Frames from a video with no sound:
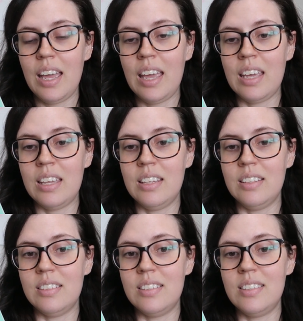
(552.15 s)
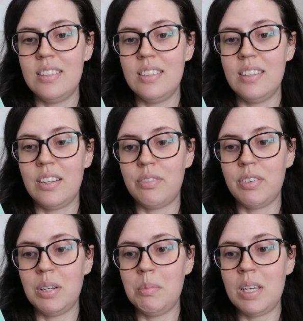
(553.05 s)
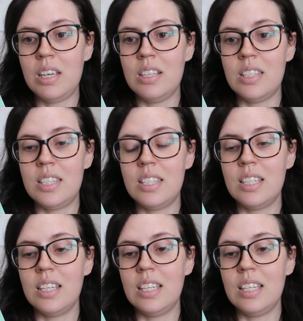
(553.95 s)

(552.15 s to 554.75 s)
And they're frenemies.